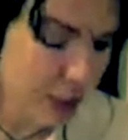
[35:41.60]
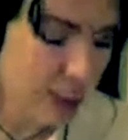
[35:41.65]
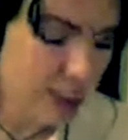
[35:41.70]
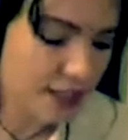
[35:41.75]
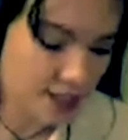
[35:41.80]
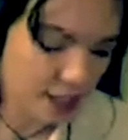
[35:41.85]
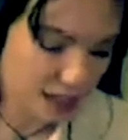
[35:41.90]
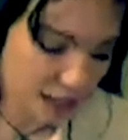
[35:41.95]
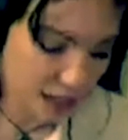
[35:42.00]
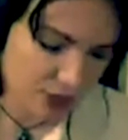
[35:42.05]

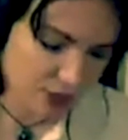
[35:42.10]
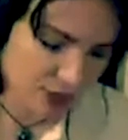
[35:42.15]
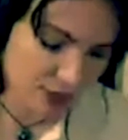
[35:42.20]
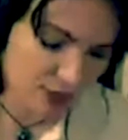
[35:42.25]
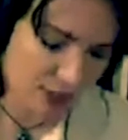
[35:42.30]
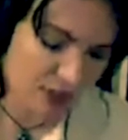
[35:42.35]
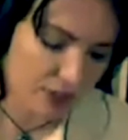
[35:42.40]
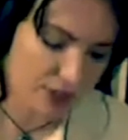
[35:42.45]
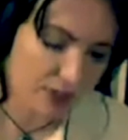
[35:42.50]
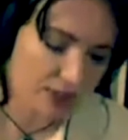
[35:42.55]

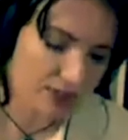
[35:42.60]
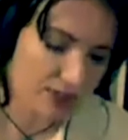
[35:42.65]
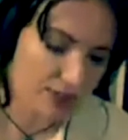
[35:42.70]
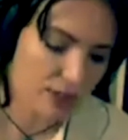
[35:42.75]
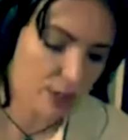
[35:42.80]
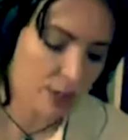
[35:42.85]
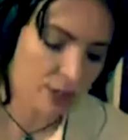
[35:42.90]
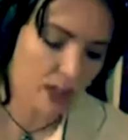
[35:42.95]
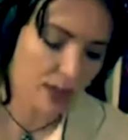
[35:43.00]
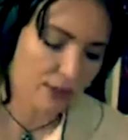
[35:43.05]
Sagittarius,
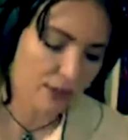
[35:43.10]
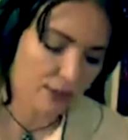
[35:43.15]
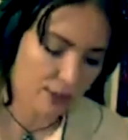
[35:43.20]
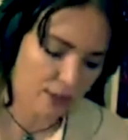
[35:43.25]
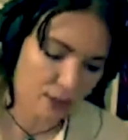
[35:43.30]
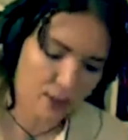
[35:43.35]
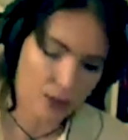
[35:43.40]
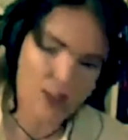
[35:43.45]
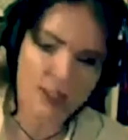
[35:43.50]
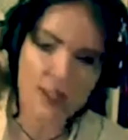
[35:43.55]
we have the
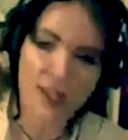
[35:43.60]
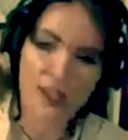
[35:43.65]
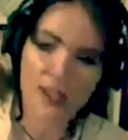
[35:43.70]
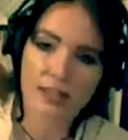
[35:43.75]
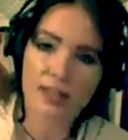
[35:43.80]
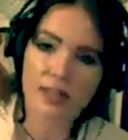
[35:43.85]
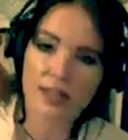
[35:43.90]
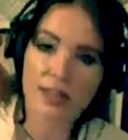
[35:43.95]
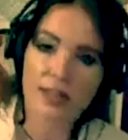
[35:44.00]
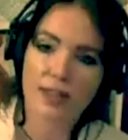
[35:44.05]
1st and the
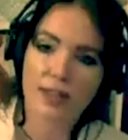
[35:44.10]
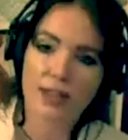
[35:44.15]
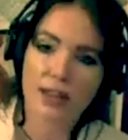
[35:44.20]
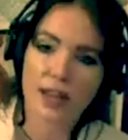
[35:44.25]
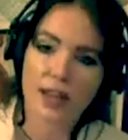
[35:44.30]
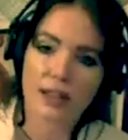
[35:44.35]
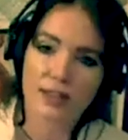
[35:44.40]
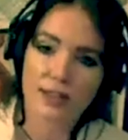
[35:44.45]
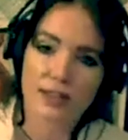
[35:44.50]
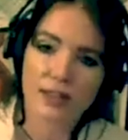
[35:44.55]
7th
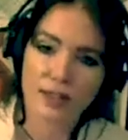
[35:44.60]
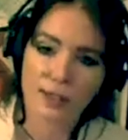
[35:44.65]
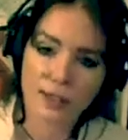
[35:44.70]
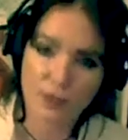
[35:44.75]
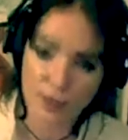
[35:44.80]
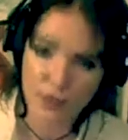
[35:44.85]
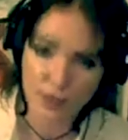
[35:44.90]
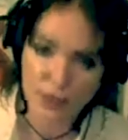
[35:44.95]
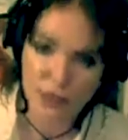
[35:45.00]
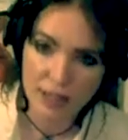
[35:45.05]
house. So
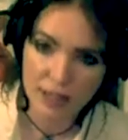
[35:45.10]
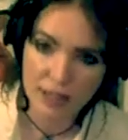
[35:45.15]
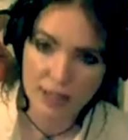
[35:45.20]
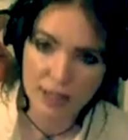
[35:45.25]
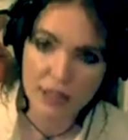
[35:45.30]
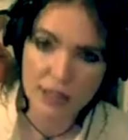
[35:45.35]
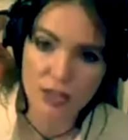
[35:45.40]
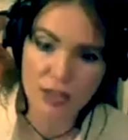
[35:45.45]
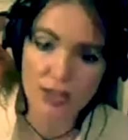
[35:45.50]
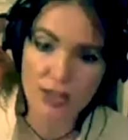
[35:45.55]
1st house
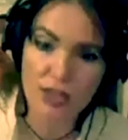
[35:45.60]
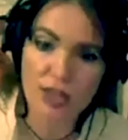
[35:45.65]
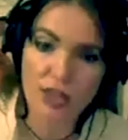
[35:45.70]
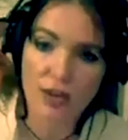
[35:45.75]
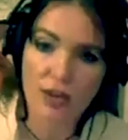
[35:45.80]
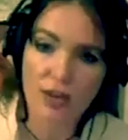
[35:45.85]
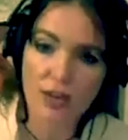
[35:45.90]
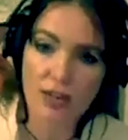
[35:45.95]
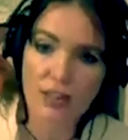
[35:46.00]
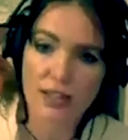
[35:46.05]

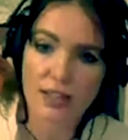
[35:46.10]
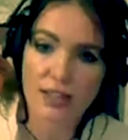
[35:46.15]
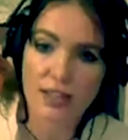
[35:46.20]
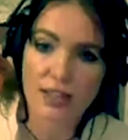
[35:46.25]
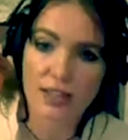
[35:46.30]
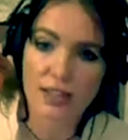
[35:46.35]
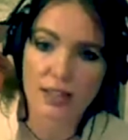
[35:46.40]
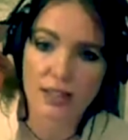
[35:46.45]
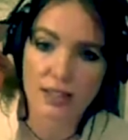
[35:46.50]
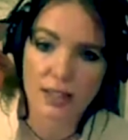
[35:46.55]
Sagittarius
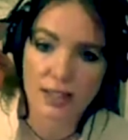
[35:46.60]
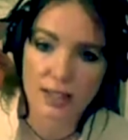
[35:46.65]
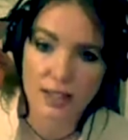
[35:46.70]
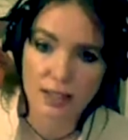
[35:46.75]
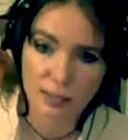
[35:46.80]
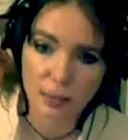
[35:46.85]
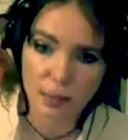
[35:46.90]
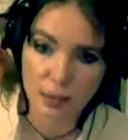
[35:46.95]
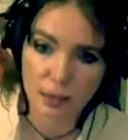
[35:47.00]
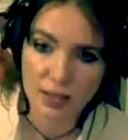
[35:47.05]
is
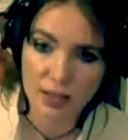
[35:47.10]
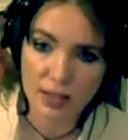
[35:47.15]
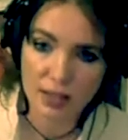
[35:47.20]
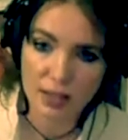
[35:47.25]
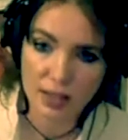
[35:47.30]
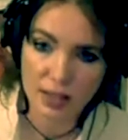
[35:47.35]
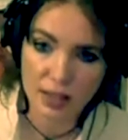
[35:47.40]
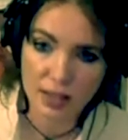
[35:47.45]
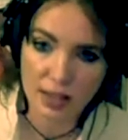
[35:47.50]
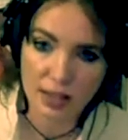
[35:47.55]

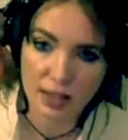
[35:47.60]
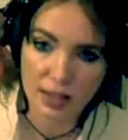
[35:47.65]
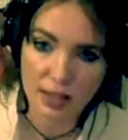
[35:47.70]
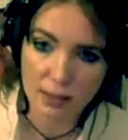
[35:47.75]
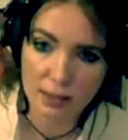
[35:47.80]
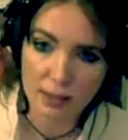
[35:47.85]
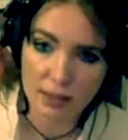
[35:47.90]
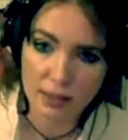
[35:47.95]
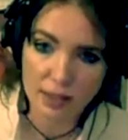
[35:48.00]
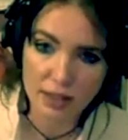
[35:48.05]
experiencing the
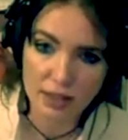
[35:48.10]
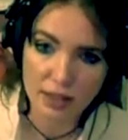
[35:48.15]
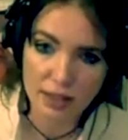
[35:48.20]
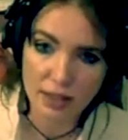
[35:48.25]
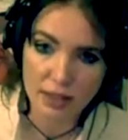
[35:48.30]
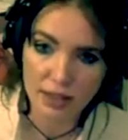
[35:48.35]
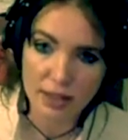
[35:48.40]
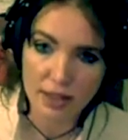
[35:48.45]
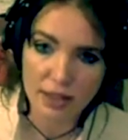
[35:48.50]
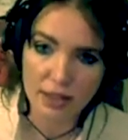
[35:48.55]
eclipse.
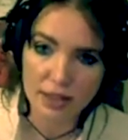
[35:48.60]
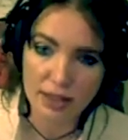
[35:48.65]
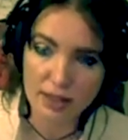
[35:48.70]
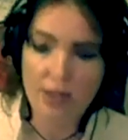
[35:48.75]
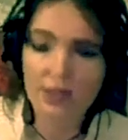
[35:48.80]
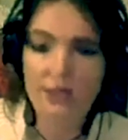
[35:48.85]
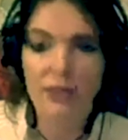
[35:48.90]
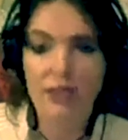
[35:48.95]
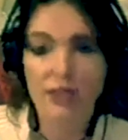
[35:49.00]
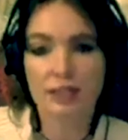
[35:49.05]
So
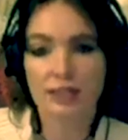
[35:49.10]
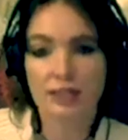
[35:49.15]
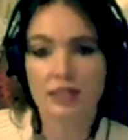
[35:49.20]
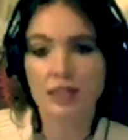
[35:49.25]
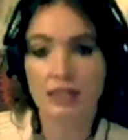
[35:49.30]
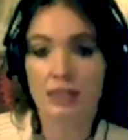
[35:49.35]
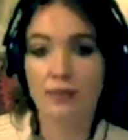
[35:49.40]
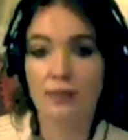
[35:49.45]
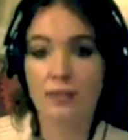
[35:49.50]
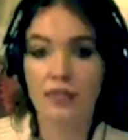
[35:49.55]
this is
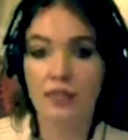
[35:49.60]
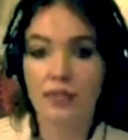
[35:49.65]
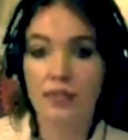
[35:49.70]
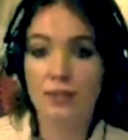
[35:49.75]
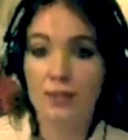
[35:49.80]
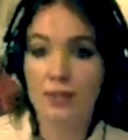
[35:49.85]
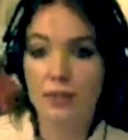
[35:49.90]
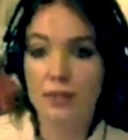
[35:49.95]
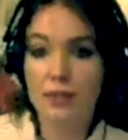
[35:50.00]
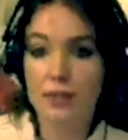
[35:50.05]
the
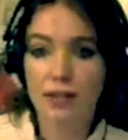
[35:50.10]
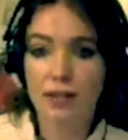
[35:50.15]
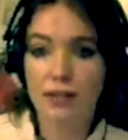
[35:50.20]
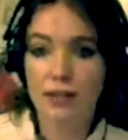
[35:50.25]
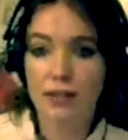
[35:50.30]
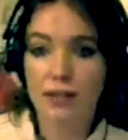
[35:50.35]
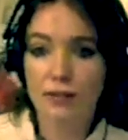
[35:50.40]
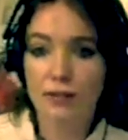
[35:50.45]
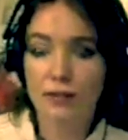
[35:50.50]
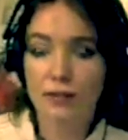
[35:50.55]
physical self,
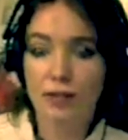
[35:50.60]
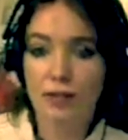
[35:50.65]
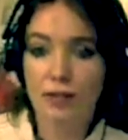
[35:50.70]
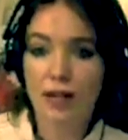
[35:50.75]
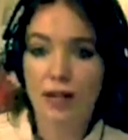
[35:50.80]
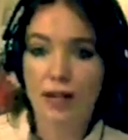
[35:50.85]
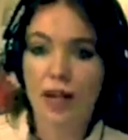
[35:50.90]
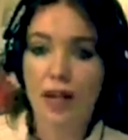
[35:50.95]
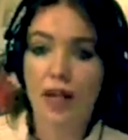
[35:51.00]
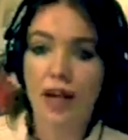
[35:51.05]

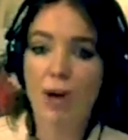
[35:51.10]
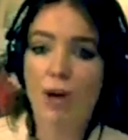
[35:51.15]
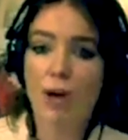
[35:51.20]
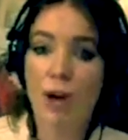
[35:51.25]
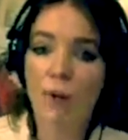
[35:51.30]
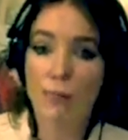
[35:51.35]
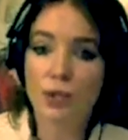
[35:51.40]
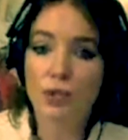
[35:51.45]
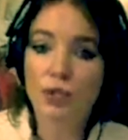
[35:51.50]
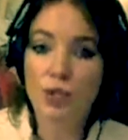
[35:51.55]
how
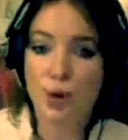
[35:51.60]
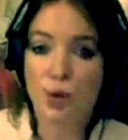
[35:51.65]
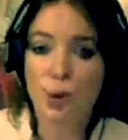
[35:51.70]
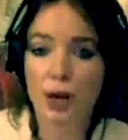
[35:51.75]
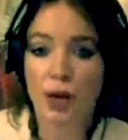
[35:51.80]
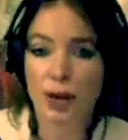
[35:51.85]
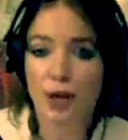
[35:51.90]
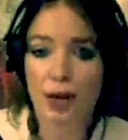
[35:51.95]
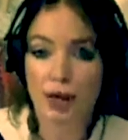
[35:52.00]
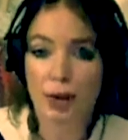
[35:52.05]
I'm
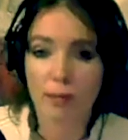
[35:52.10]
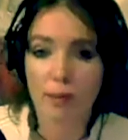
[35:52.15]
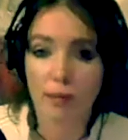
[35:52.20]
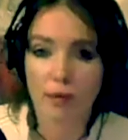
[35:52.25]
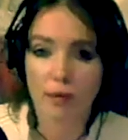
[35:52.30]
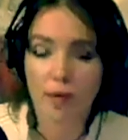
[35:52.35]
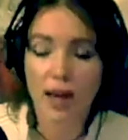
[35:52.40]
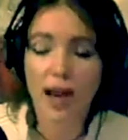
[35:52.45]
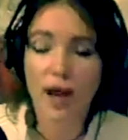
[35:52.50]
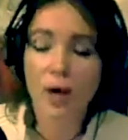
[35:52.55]
showing up.
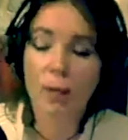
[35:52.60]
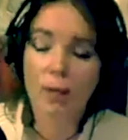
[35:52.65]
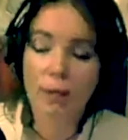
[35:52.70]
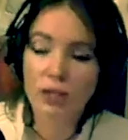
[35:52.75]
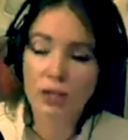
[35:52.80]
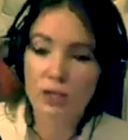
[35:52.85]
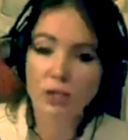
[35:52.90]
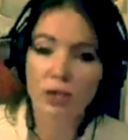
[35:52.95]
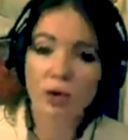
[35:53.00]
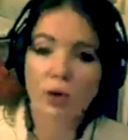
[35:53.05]
How am
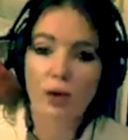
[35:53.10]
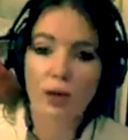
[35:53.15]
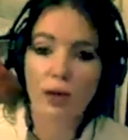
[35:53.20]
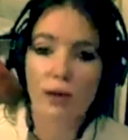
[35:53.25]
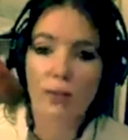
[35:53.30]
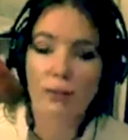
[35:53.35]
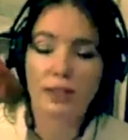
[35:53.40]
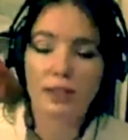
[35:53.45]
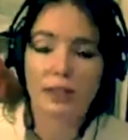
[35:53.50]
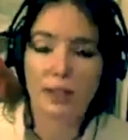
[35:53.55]
I showing
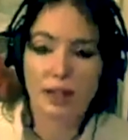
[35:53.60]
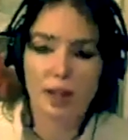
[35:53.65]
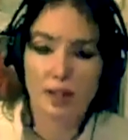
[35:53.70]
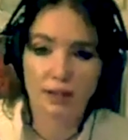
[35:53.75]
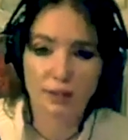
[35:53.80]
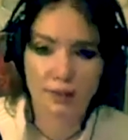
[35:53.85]
up in life?